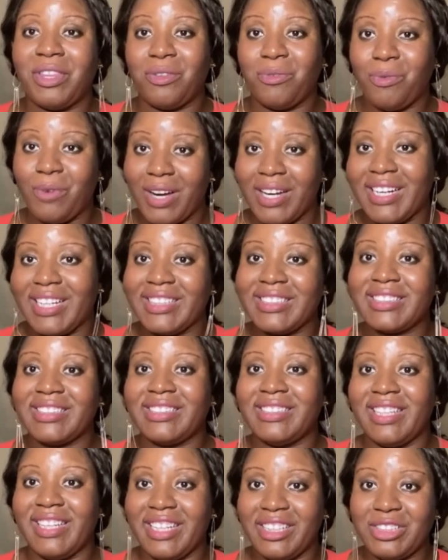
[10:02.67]
what
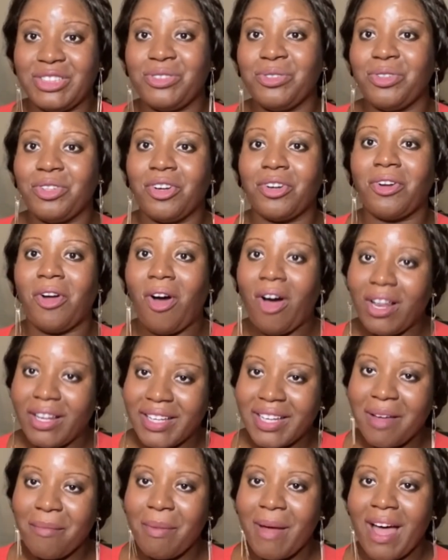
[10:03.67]
is the issue they're
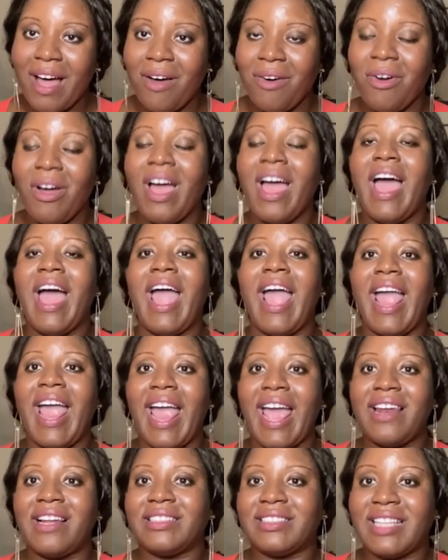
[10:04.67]
calling about.
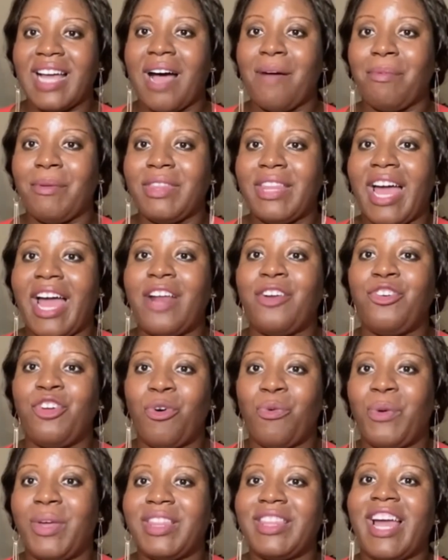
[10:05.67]
And on top of that,
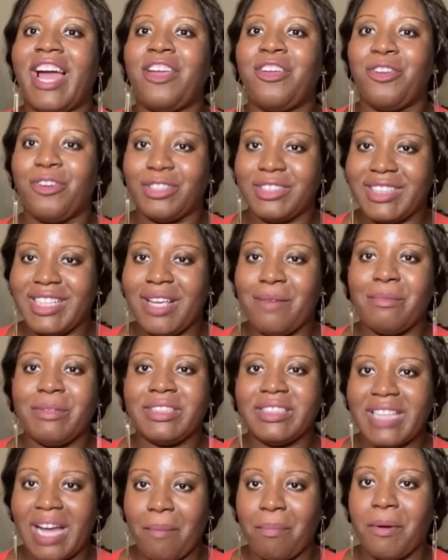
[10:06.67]
knowing that your team
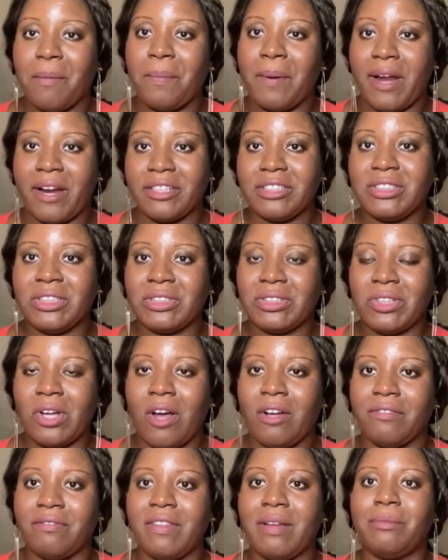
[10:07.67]
is not prepared to
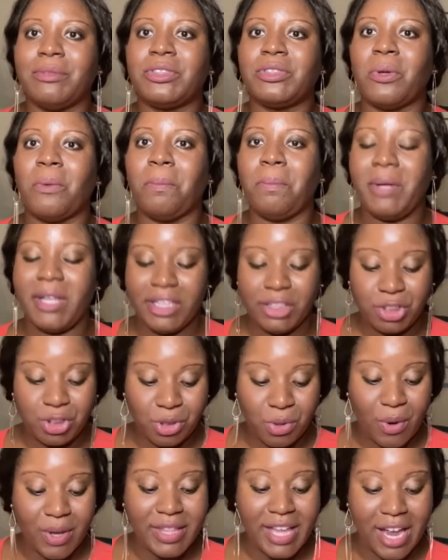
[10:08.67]
solve them. So be
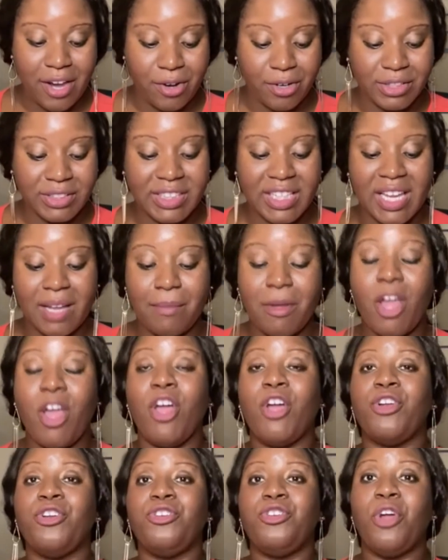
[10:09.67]
sure that your team
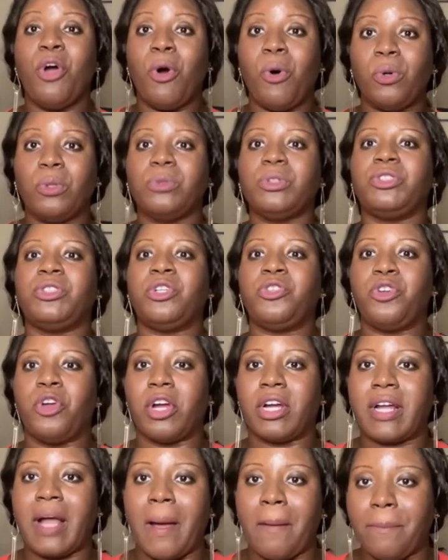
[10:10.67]
knows
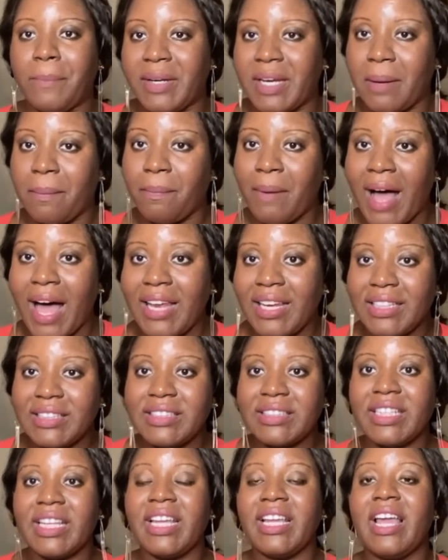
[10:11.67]
your company
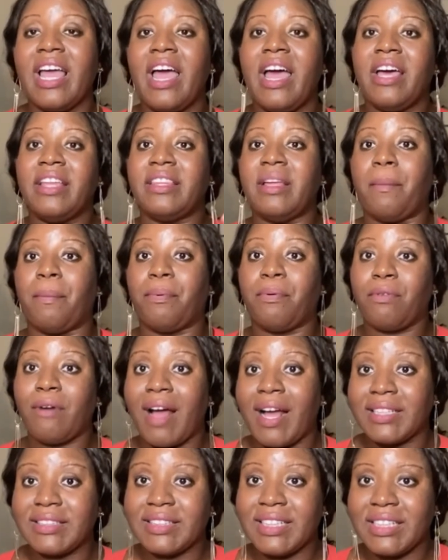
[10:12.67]
policy, the
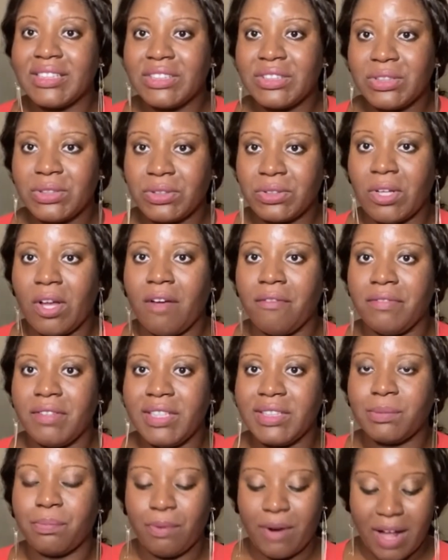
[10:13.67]
process to solve
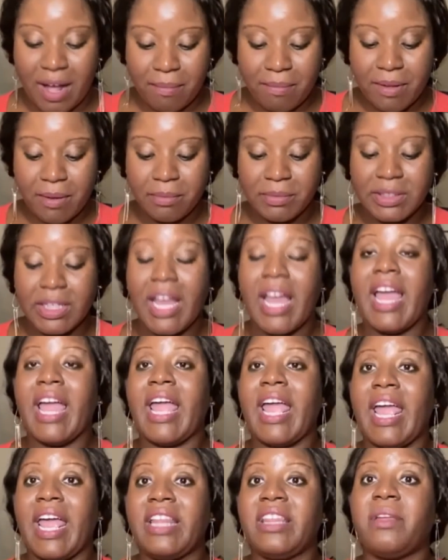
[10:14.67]
these problems,
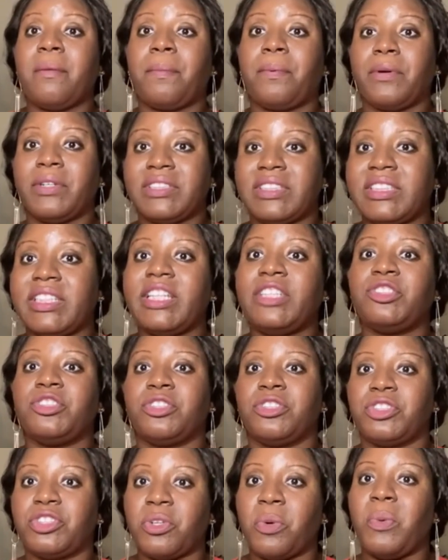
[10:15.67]
and the
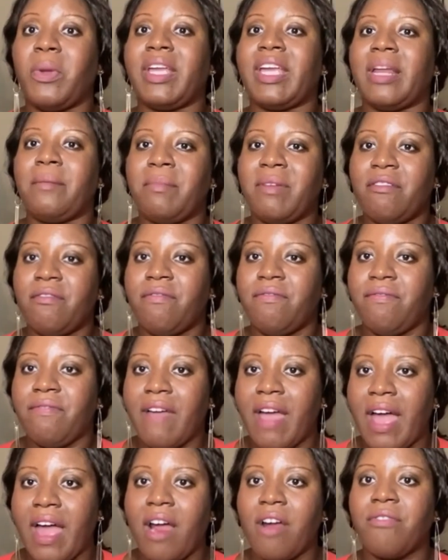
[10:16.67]
procedures, so it can be
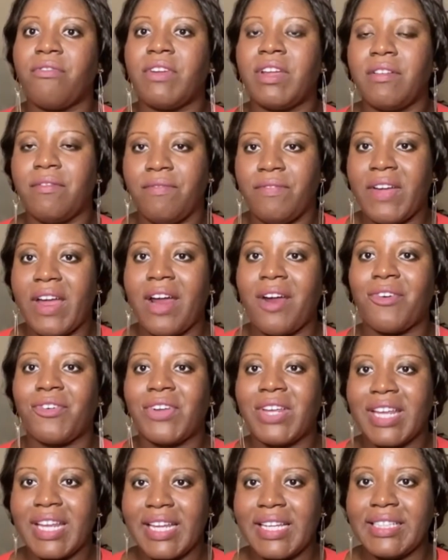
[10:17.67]
very,
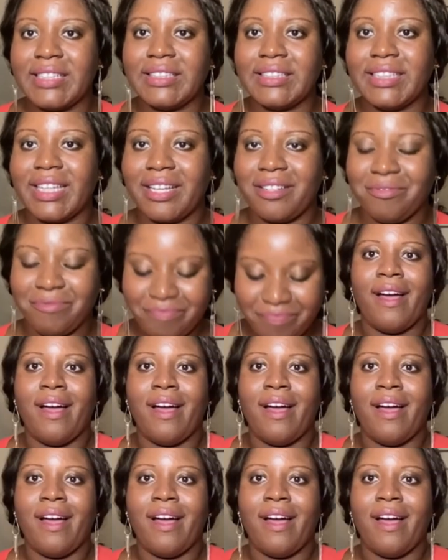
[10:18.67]
very easy.